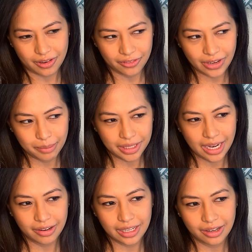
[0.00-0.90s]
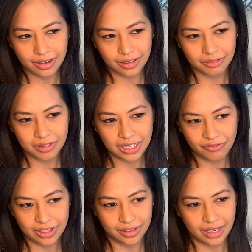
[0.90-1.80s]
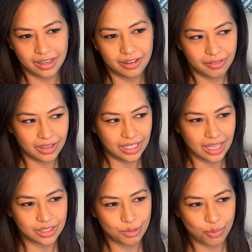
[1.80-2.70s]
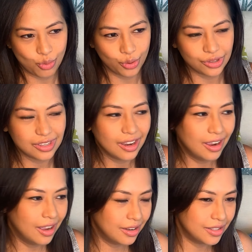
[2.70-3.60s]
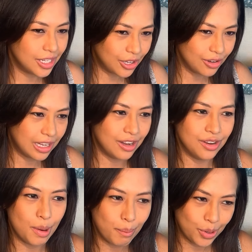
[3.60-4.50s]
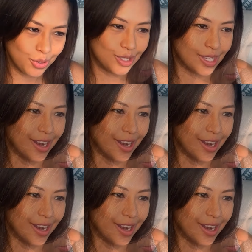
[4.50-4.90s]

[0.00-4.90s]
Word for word: family out here, that we feel that we need that support. There's security in numbers.